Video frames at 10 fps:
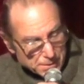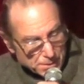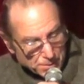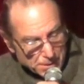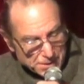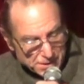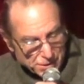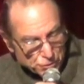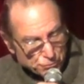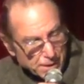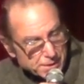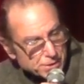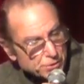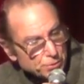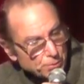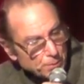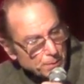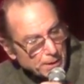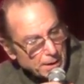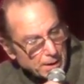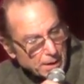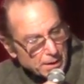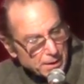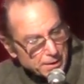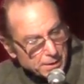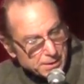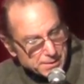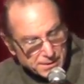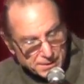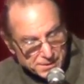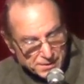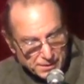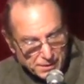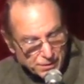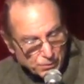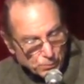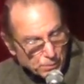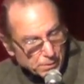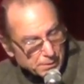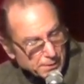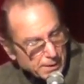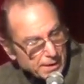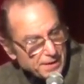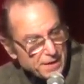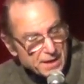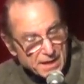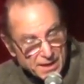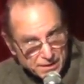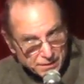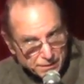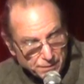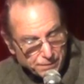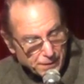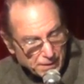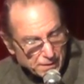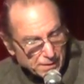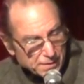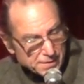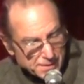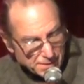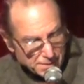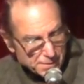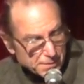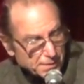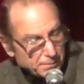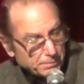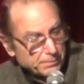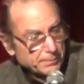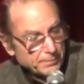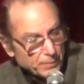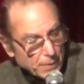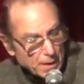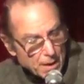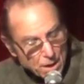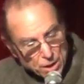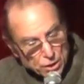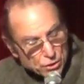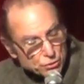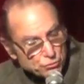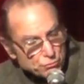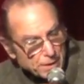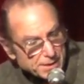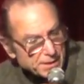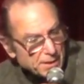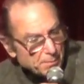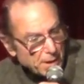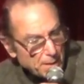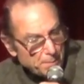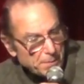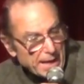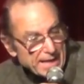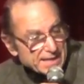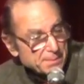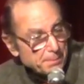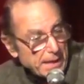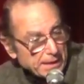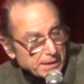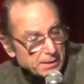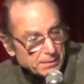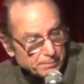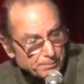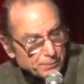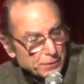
So this is addressed to the citizen in the world today, the inconvenient citizen. Dress him up as mannequin.